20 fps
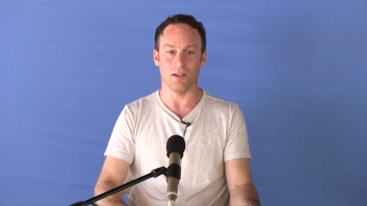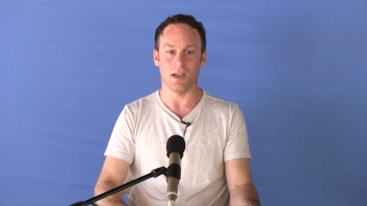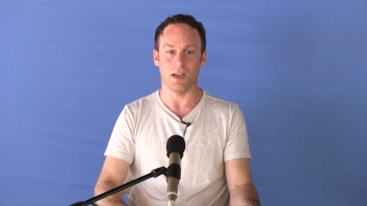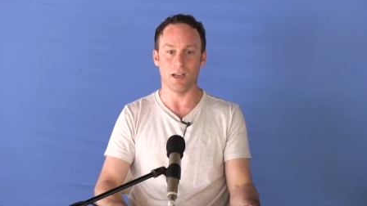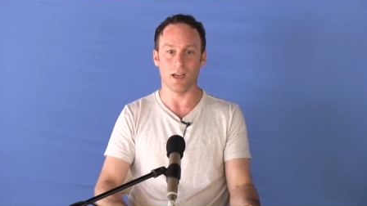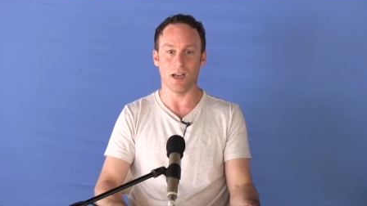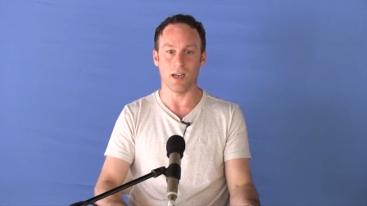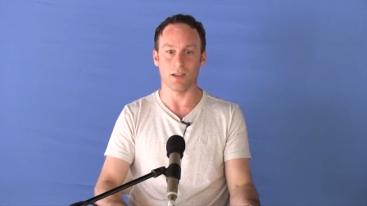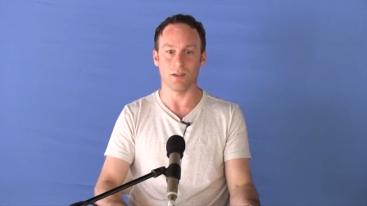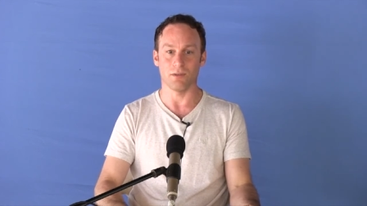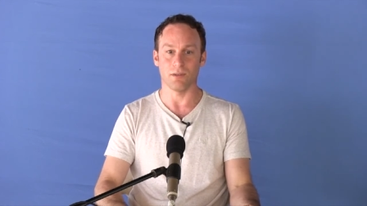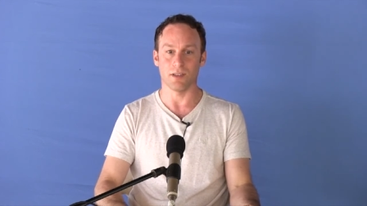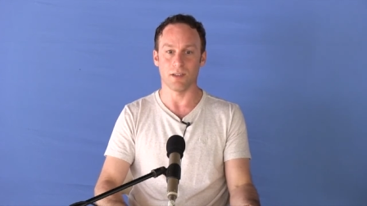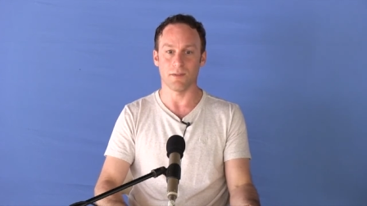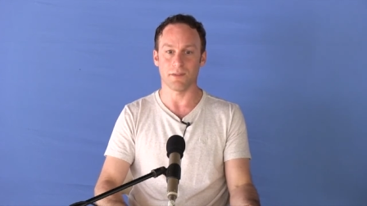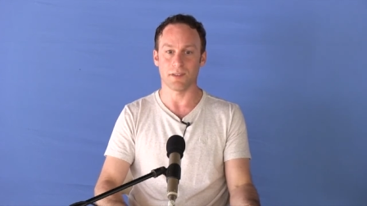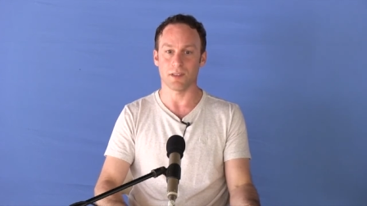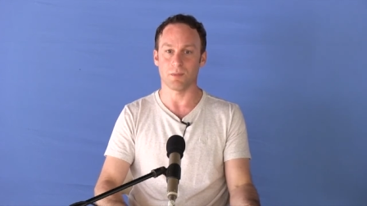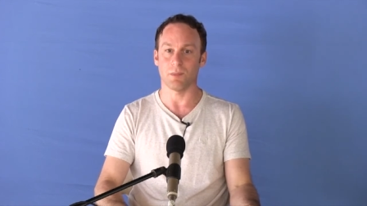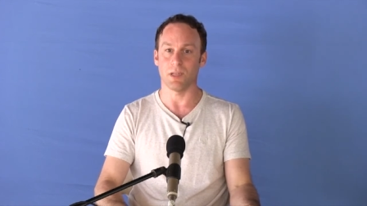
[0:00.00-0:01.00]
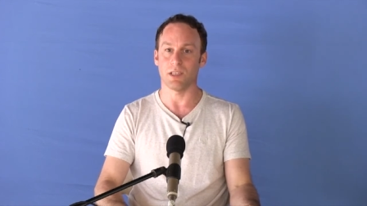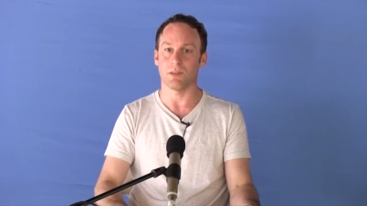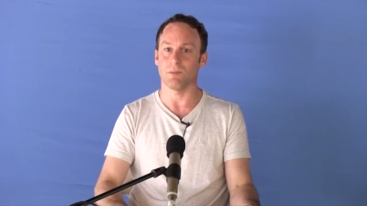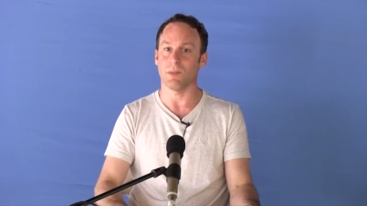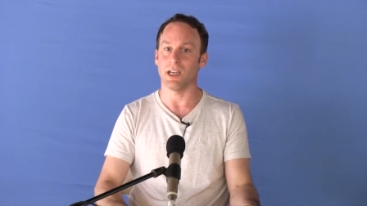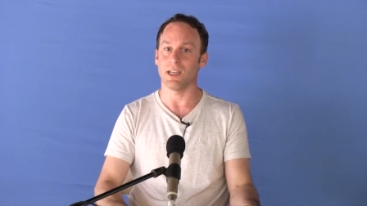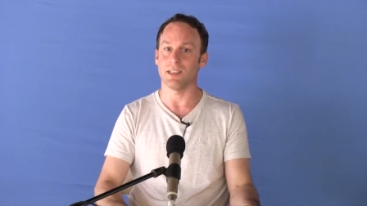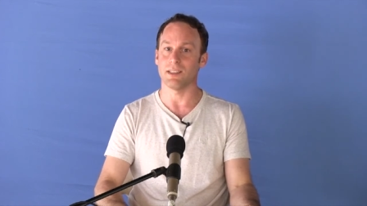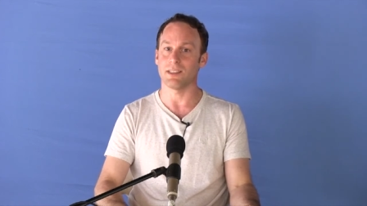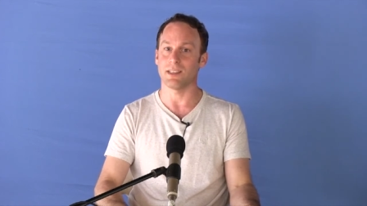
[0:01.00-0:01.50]
I, I could have spent
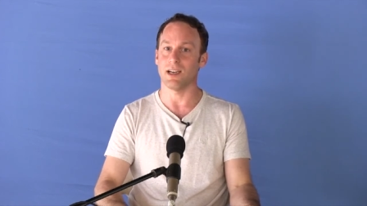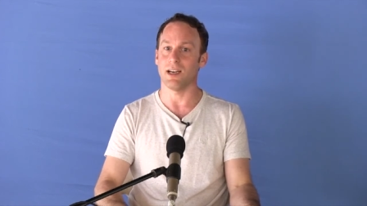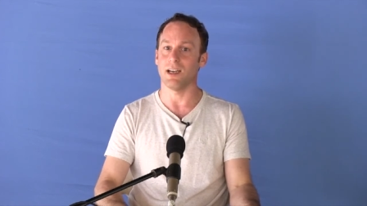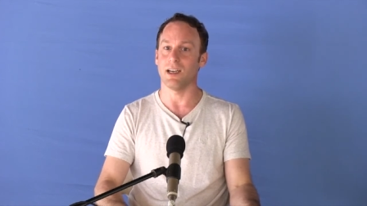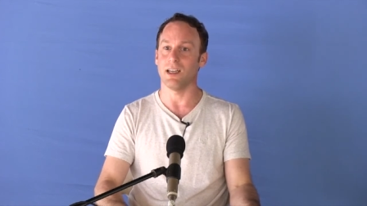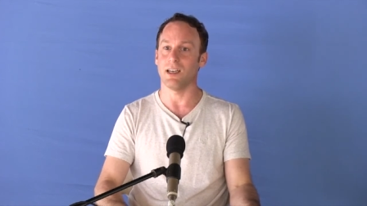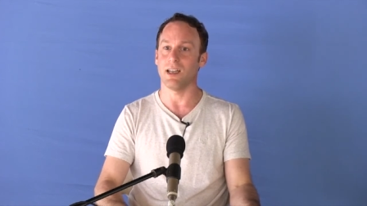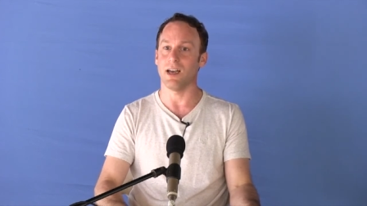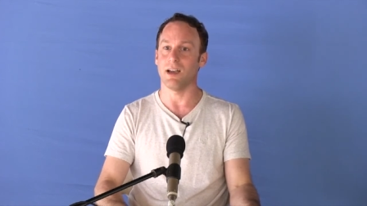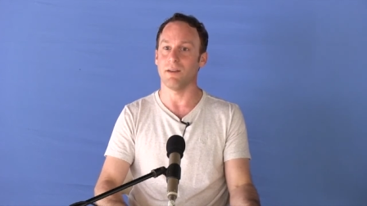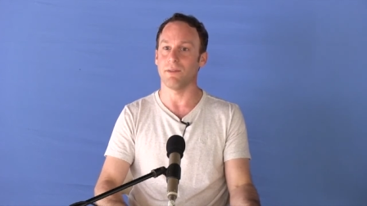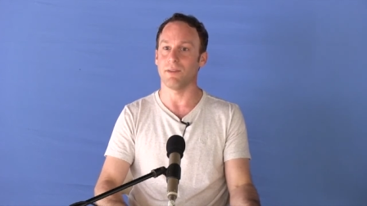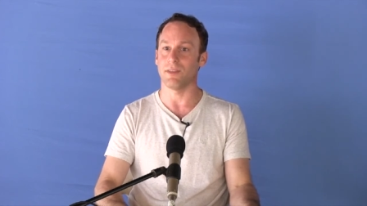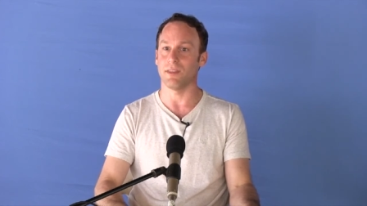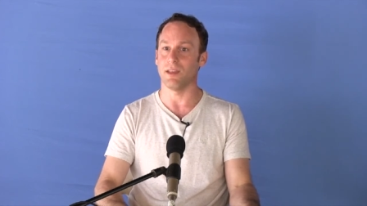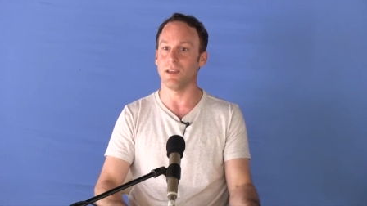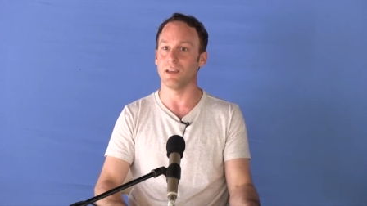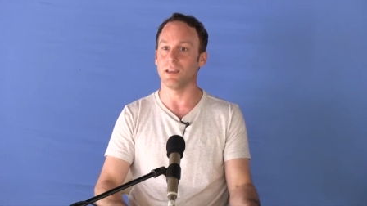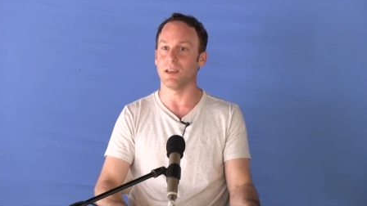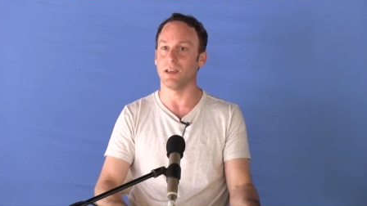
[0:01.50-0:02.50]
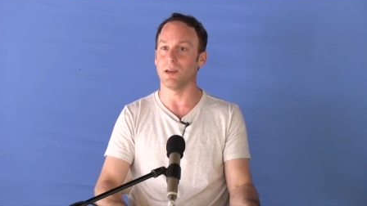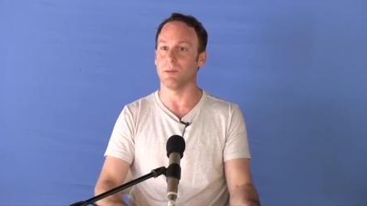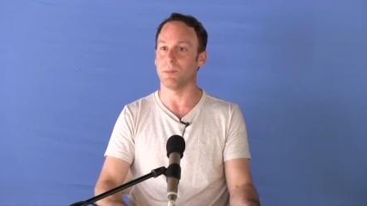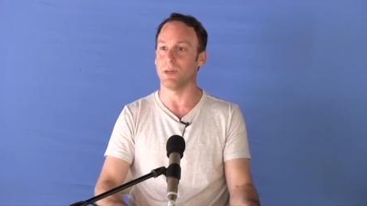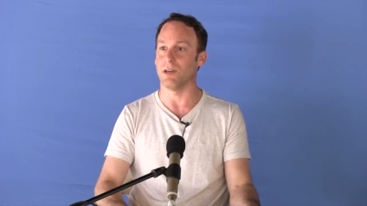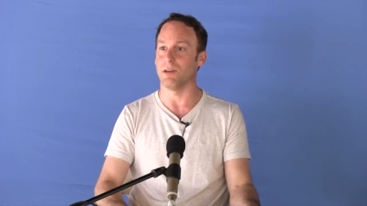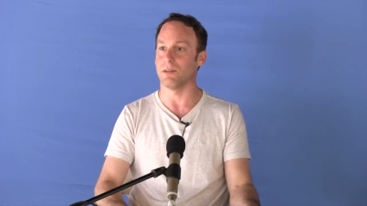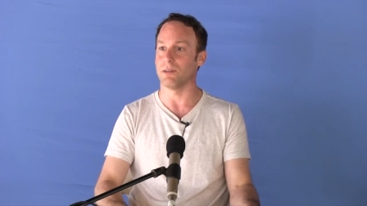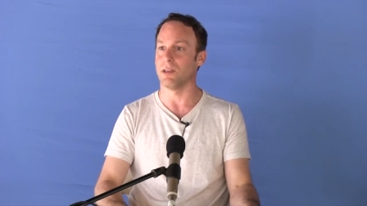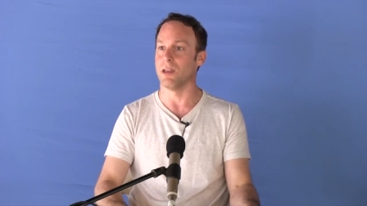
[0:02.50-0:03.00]
my entire life thinking
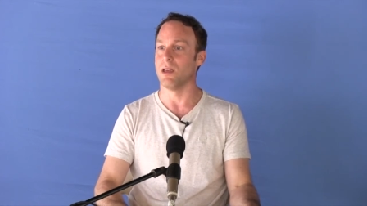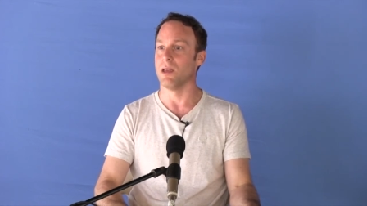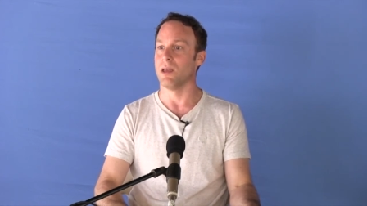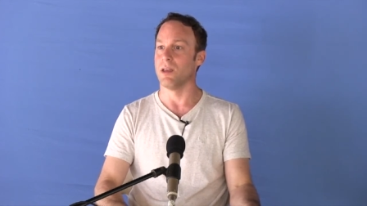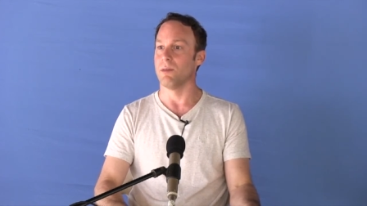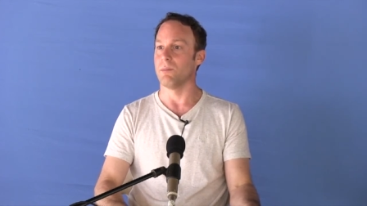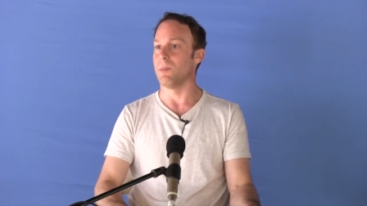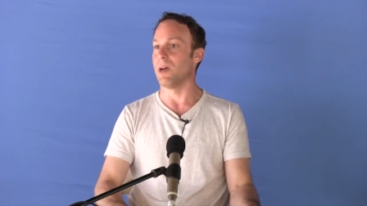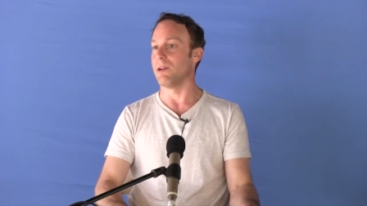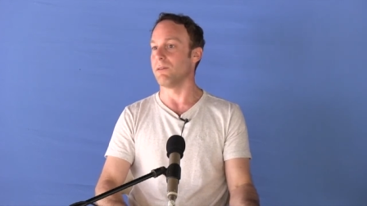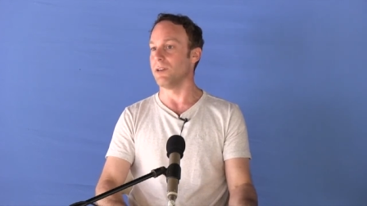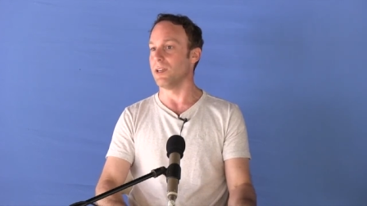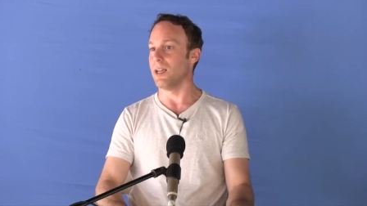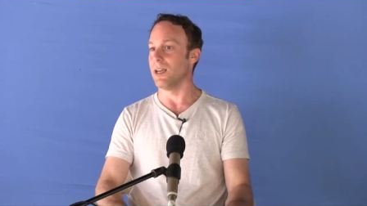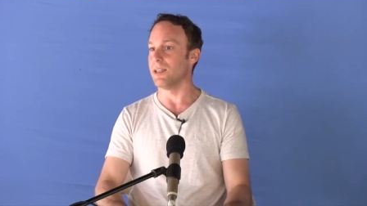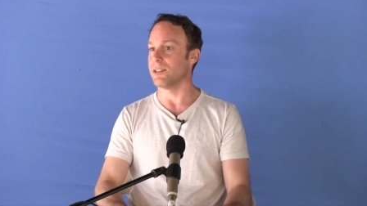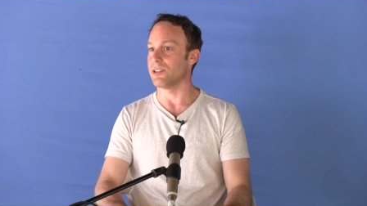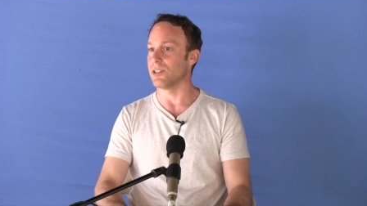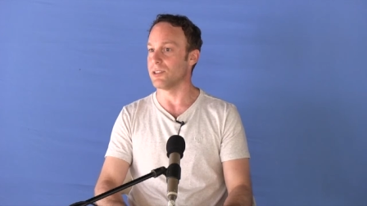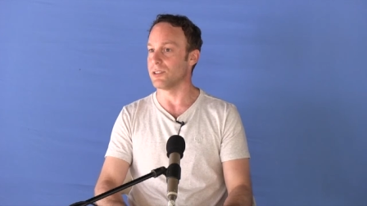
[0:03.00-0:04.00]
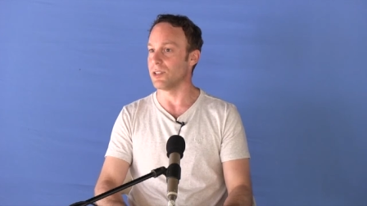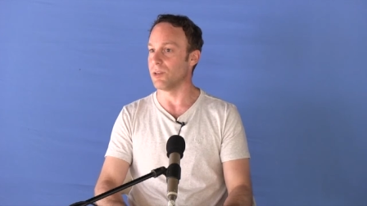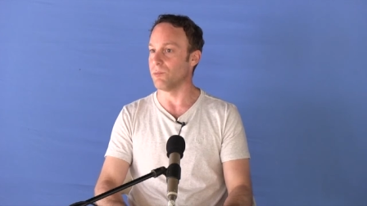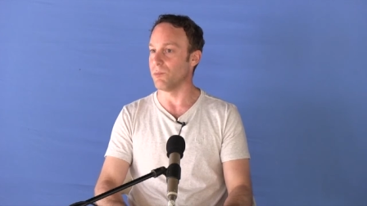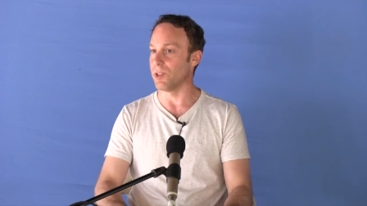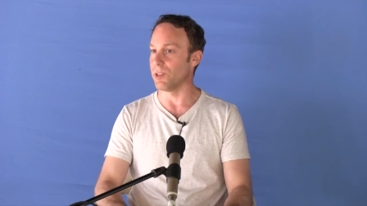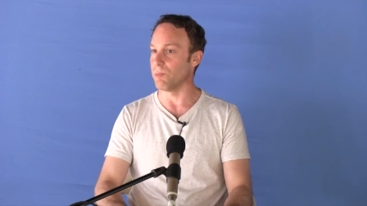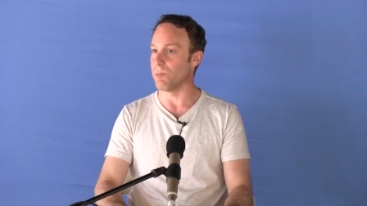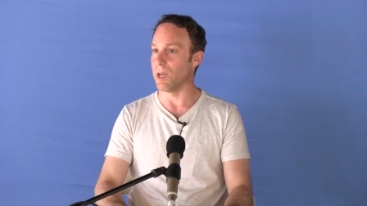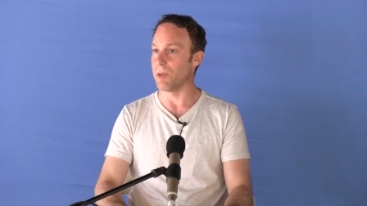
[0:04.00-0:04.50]
about my relationship
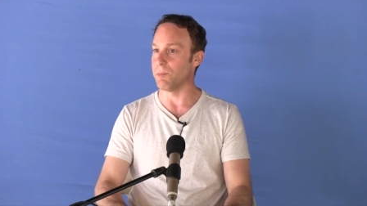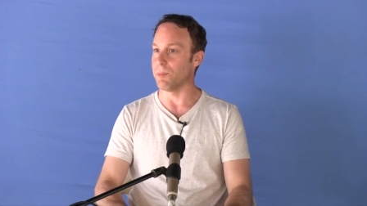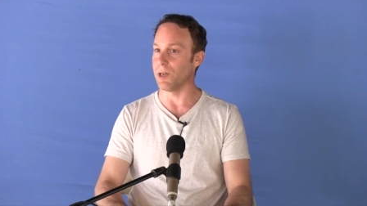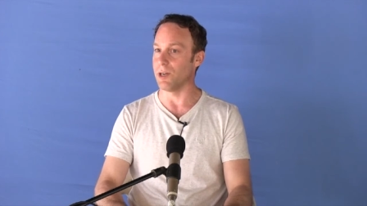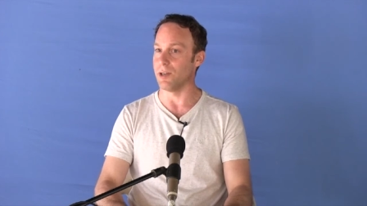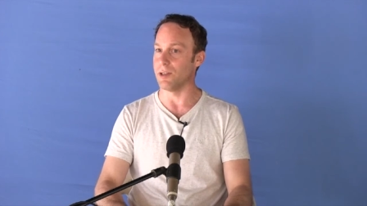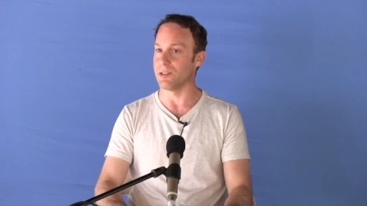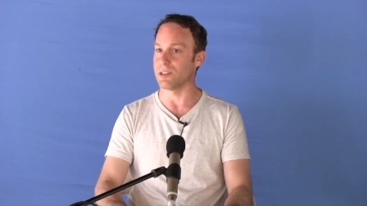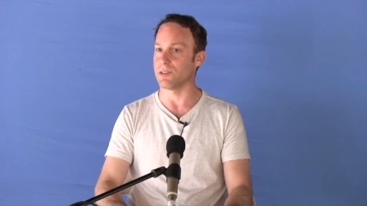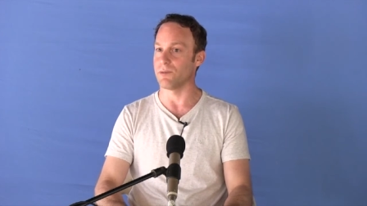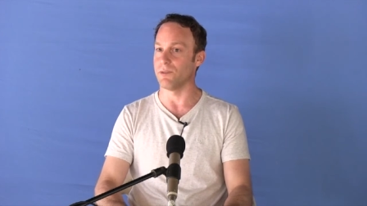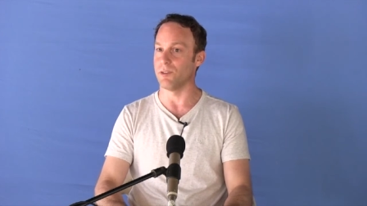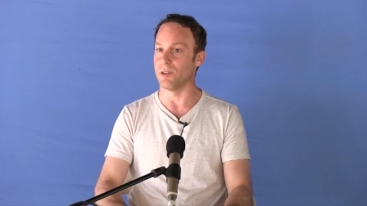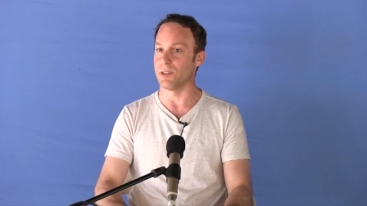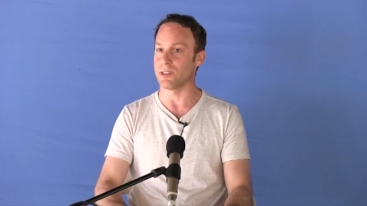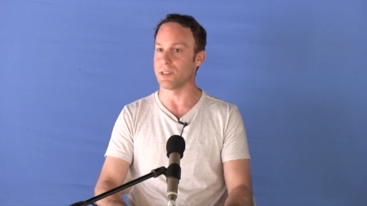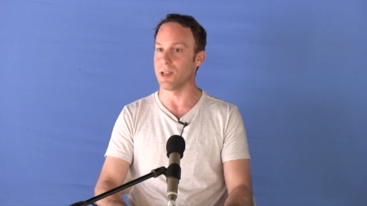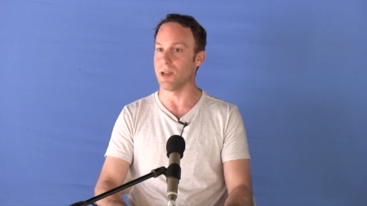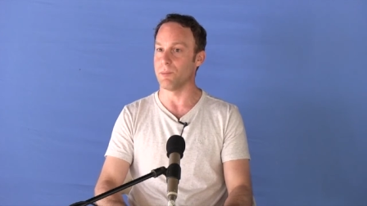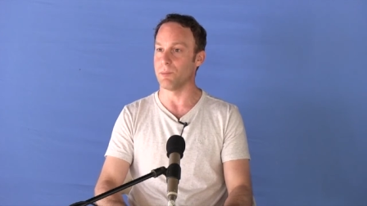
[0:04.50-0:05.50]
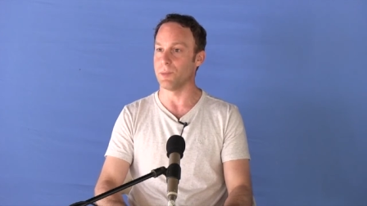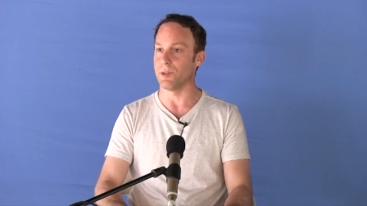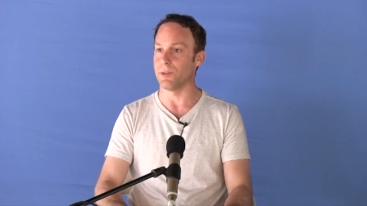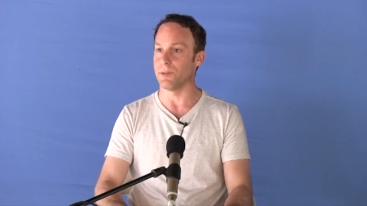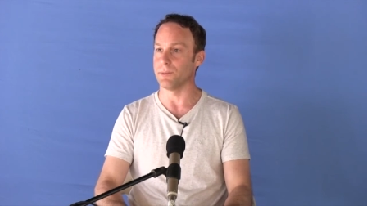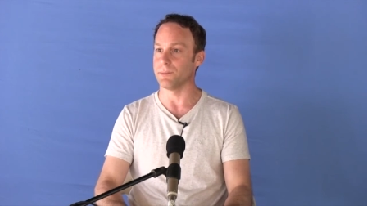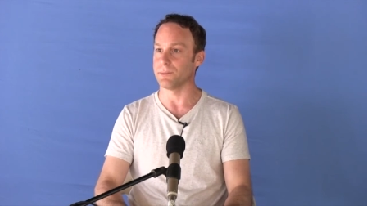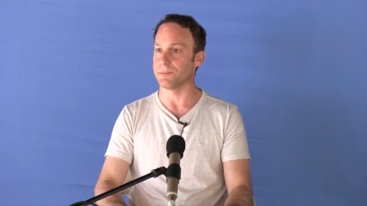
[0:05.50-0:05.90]
with my parents, for example.